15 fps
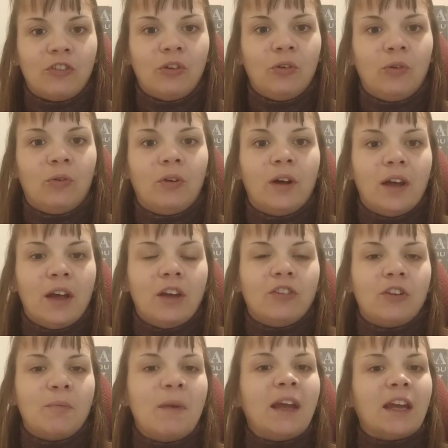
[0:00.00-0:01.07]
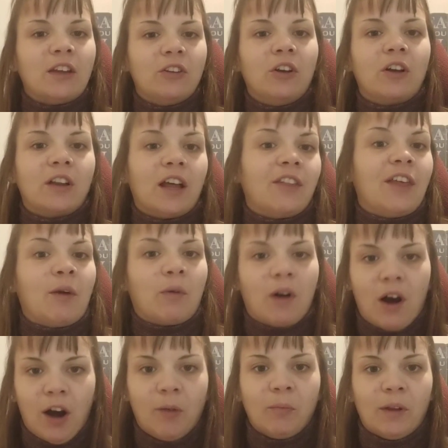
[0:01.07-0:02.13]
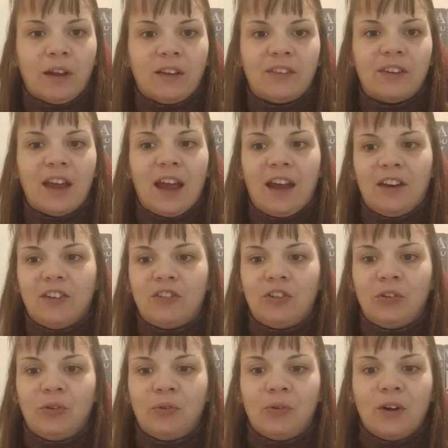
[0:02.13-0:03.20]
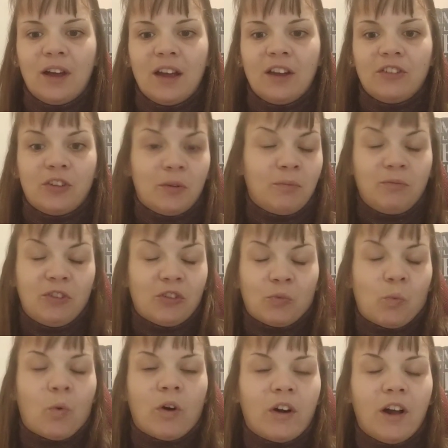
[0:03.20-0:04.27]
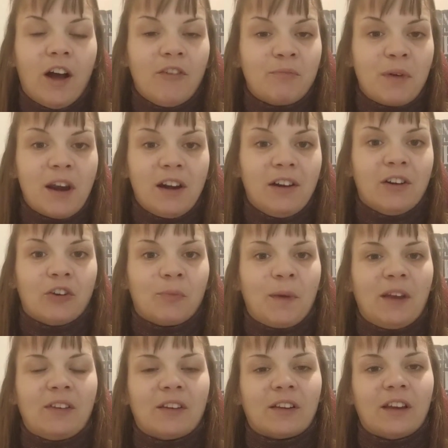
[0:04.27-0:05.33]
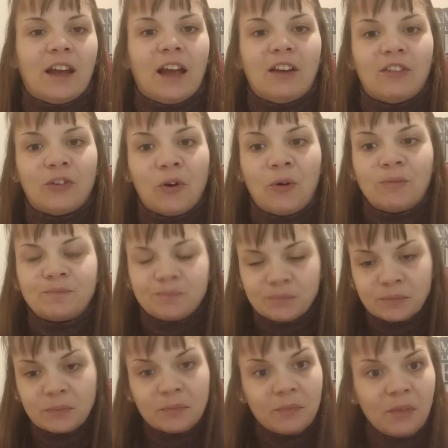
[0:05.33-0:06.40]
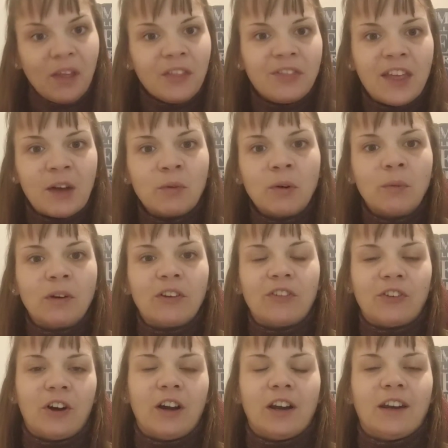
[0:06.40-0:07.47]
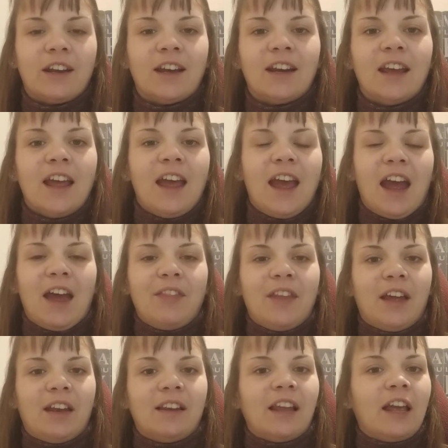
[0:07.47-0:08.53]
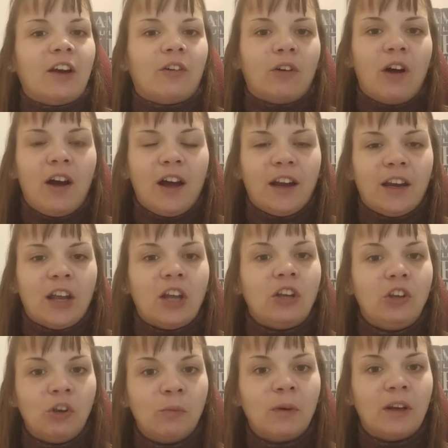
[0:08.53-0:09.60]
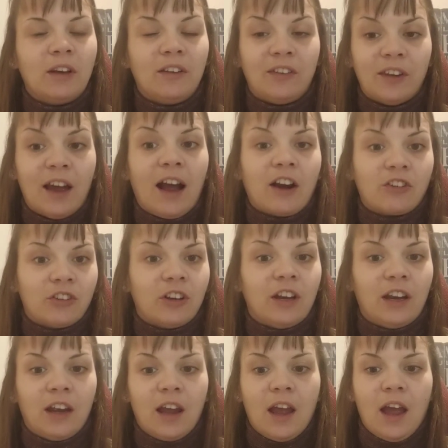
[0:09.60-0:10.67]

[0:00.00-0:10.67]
to make it look like they were harmless and to just ward off predators basically. And so they were what started it, and then later on humans actually